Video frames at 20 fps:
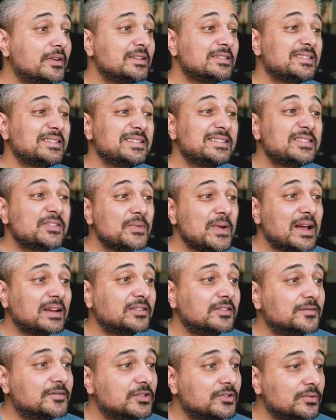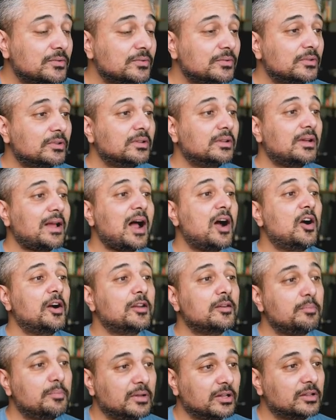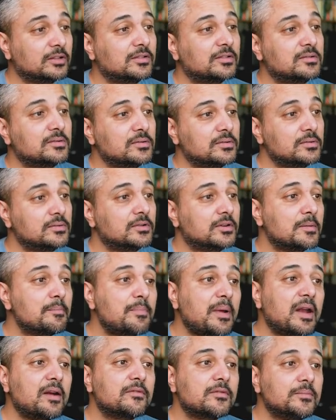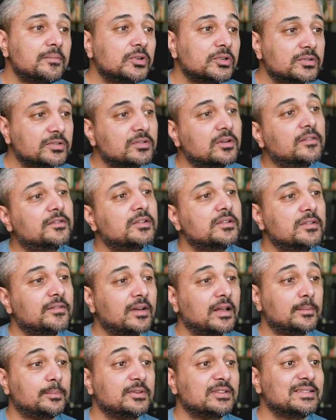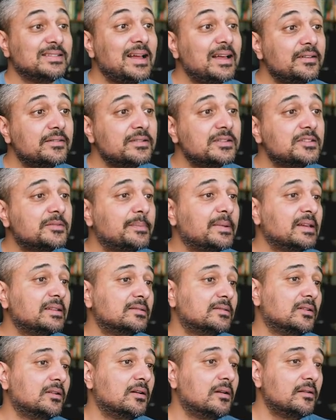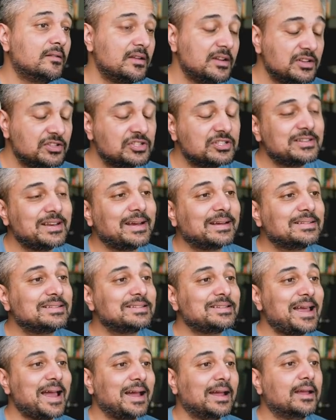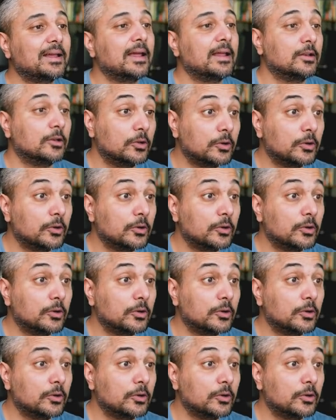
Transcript: is an interactive tool Arc built to compare remote software developer salaries based on each tech stack and